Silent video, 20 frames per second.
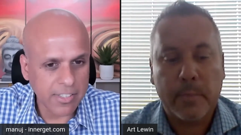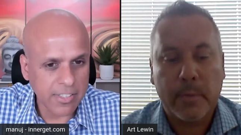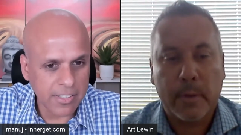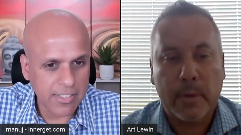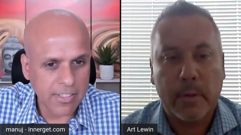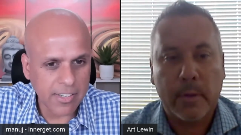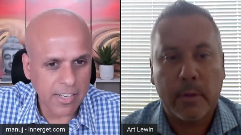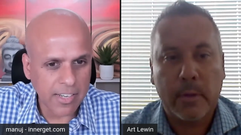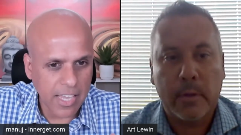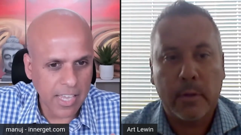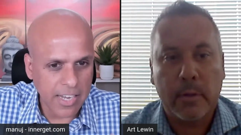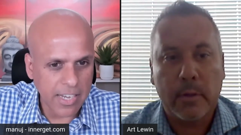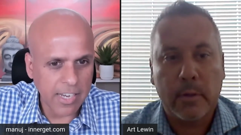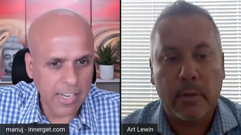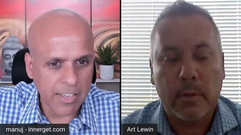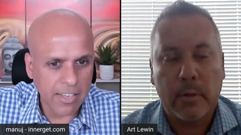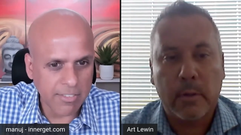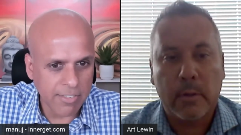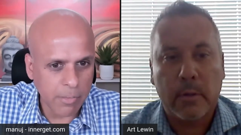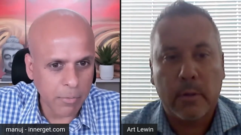Speaker 1: in
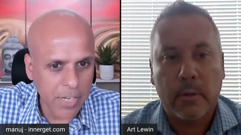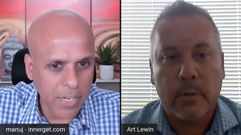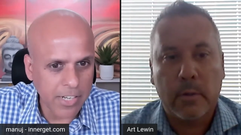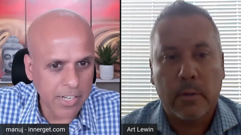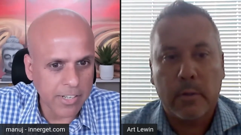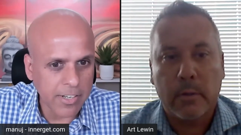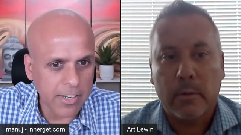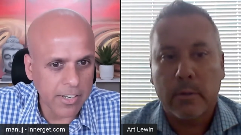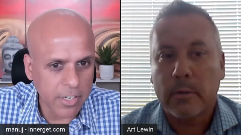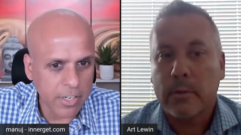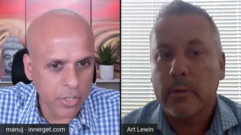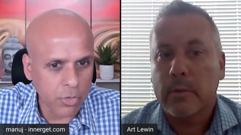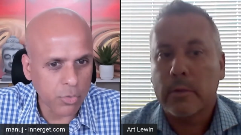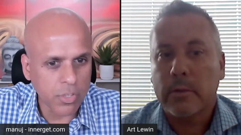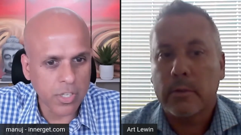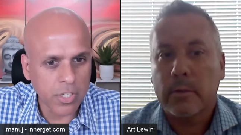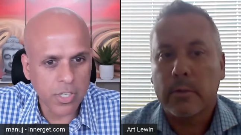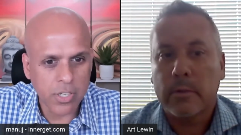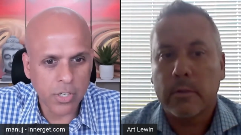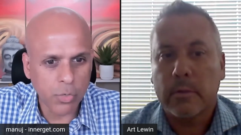getting assimilated into
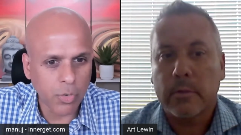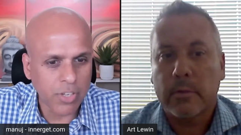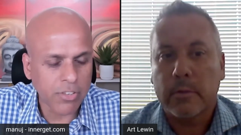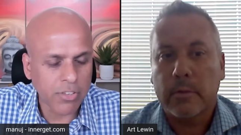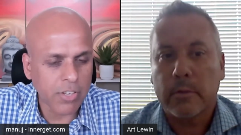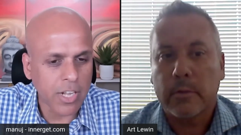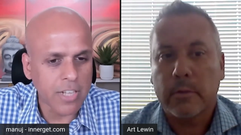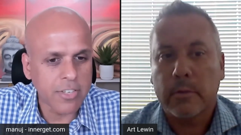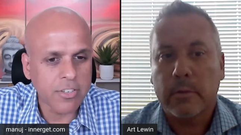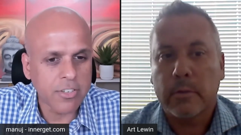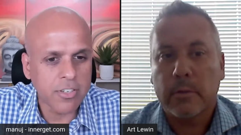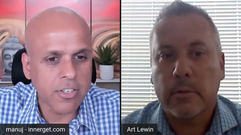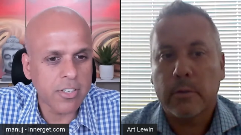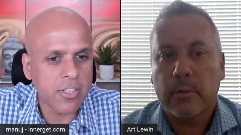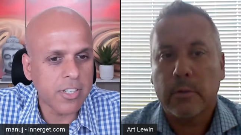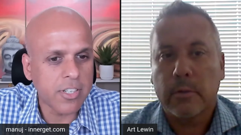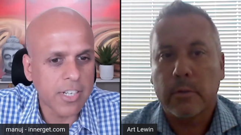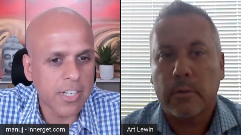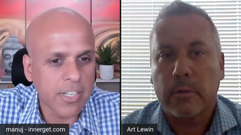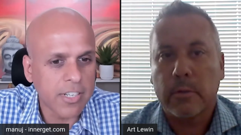the U.S.
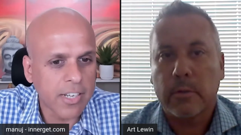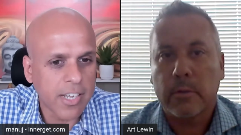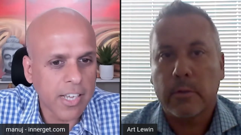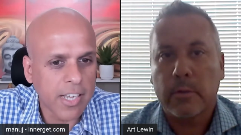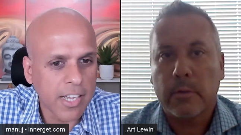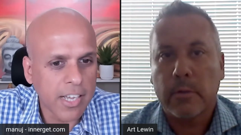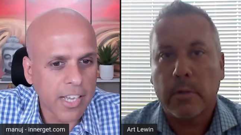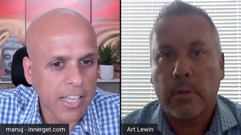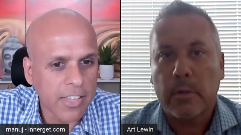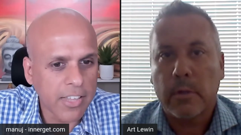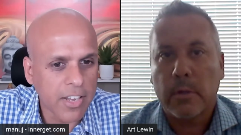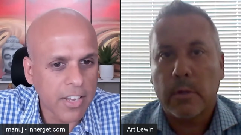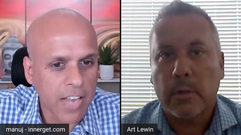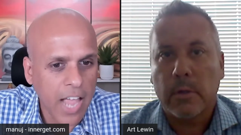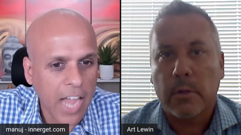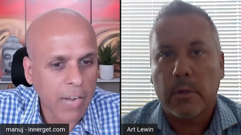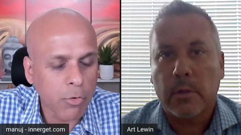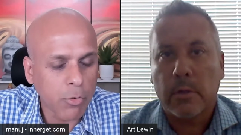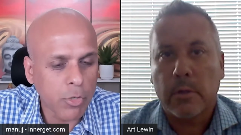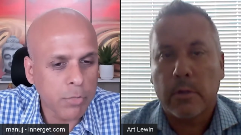culture and uh, and the
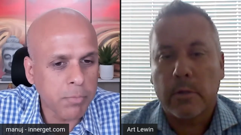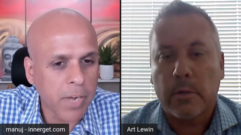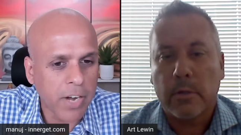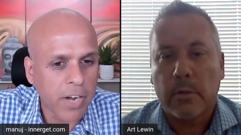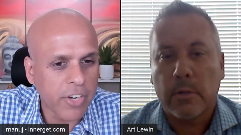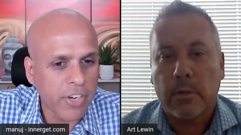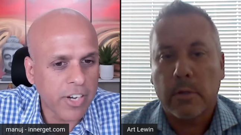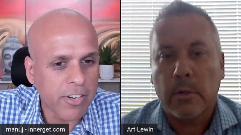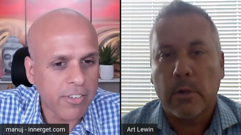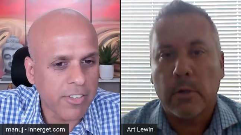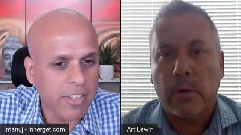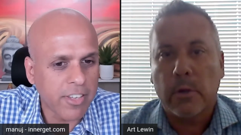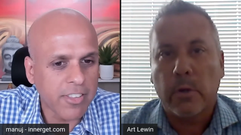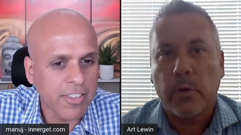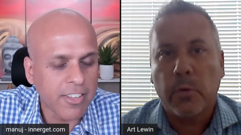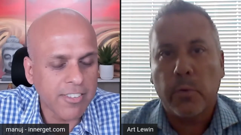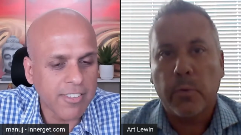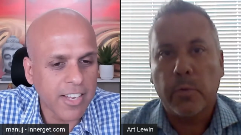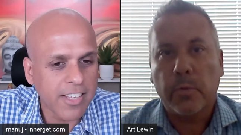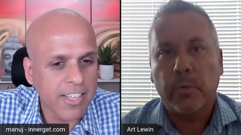language barriers
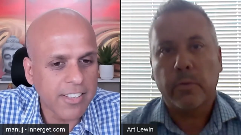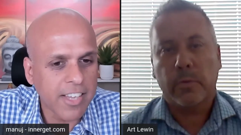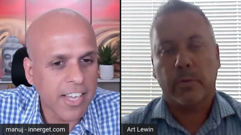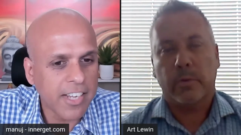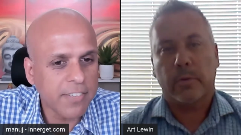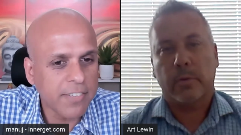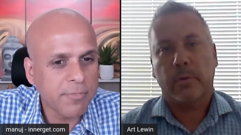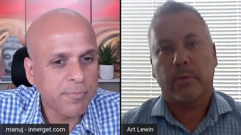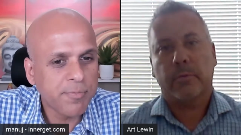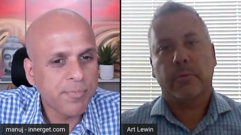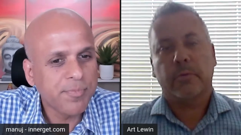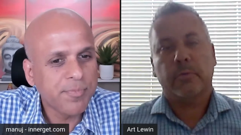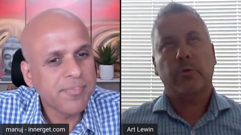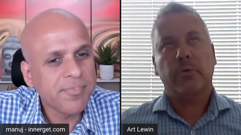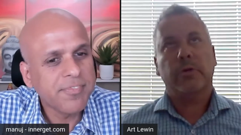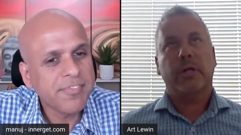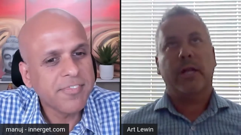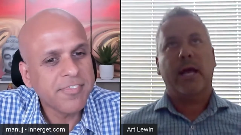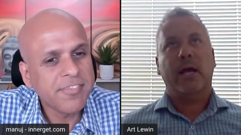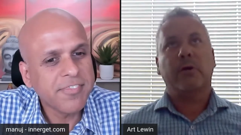and things like that?
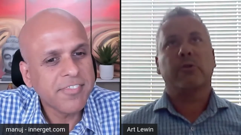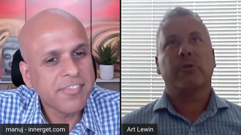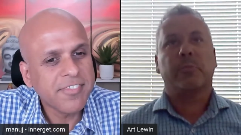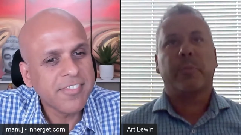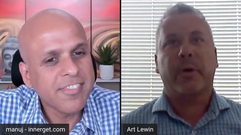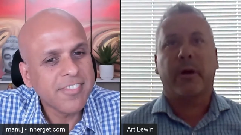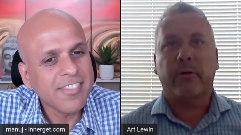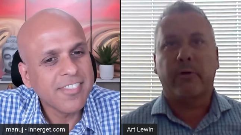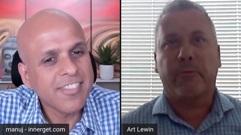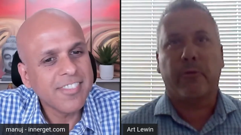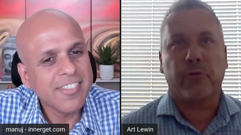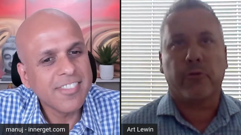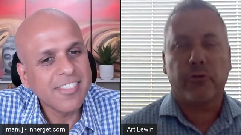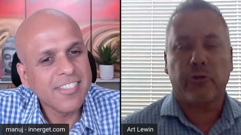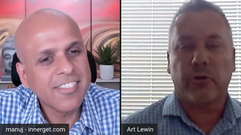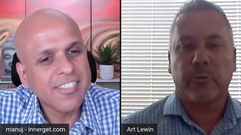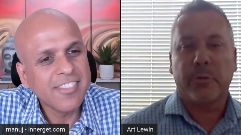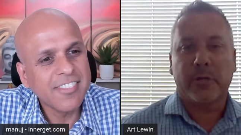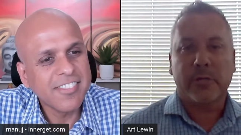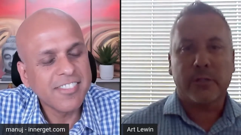
Speaker 2: Well, the language barrier
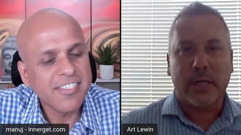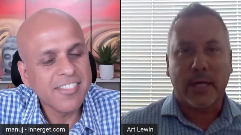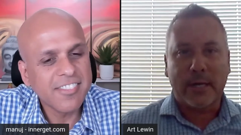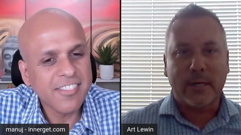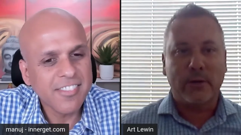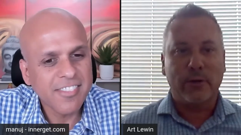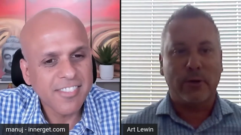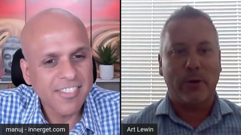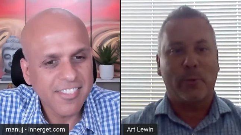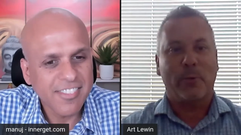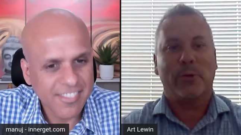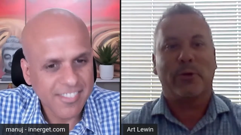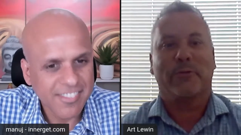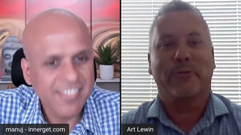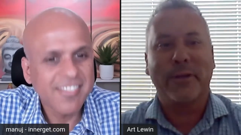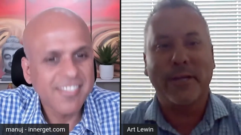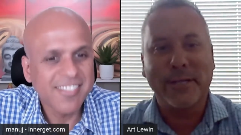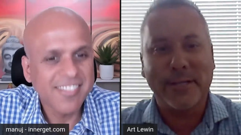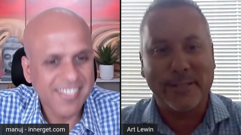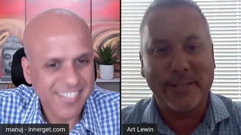for sure, because I didn't know a
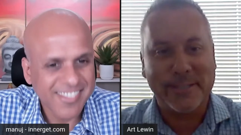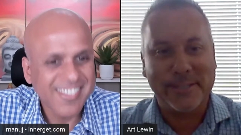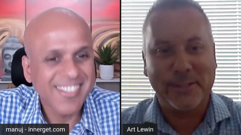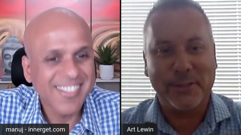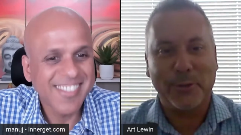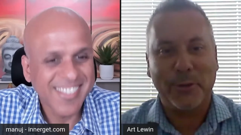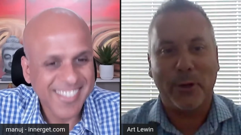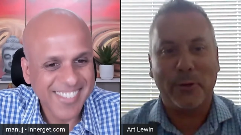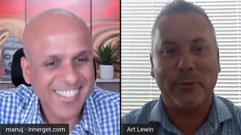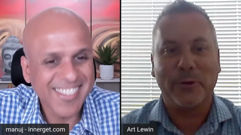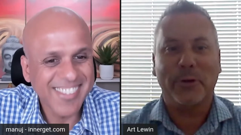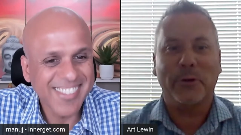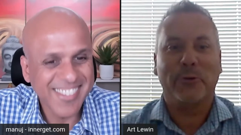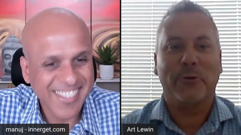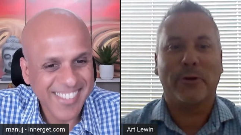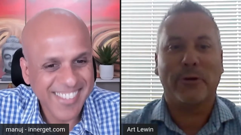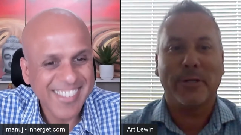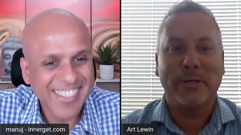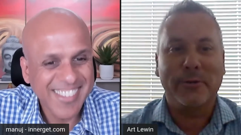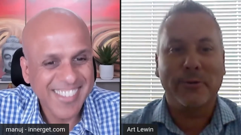word of English. You know, I
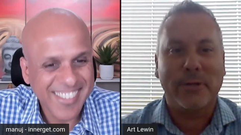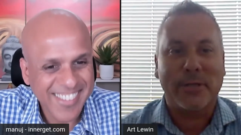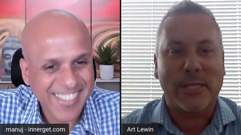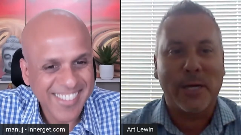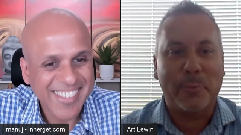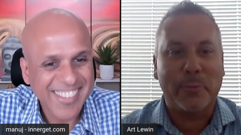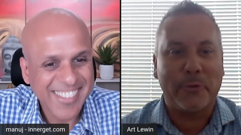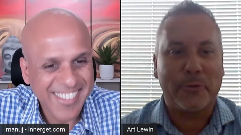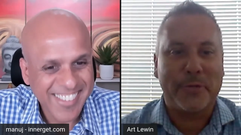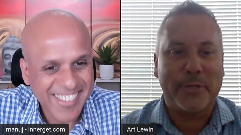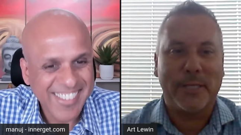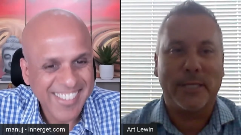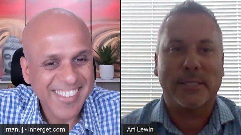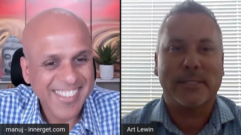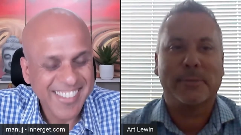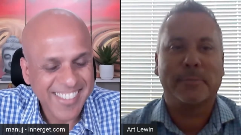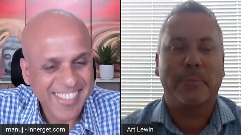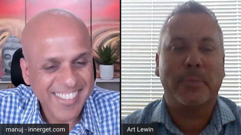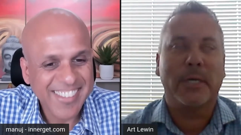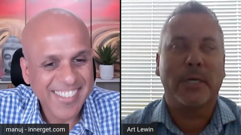only knew knew a couple of
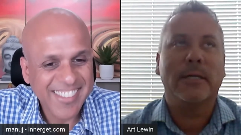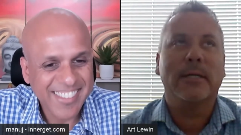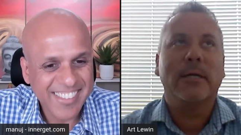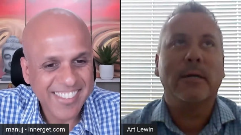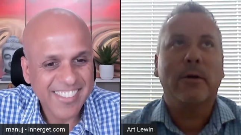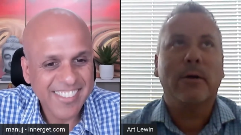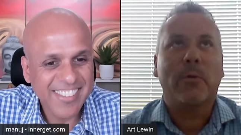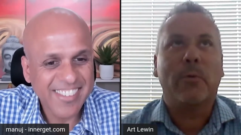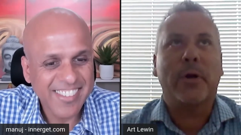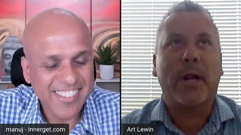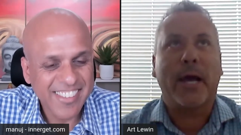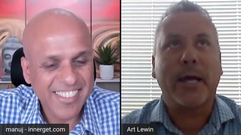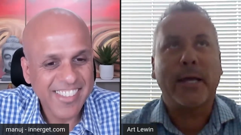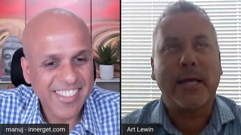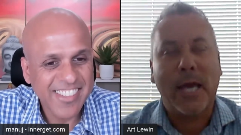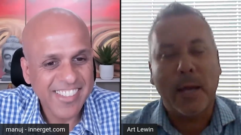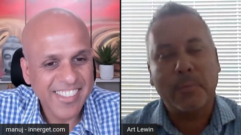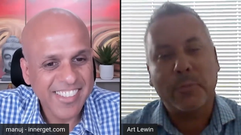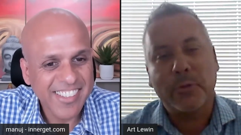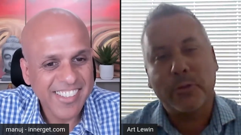things. But when
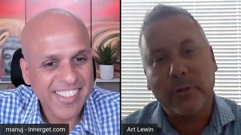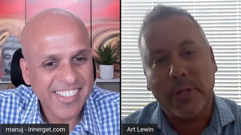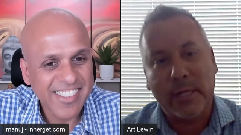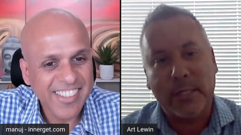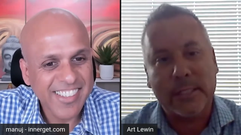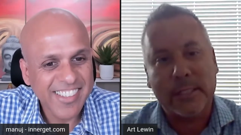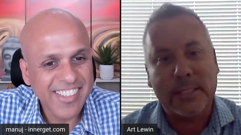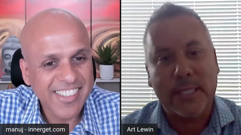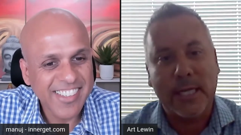I came to United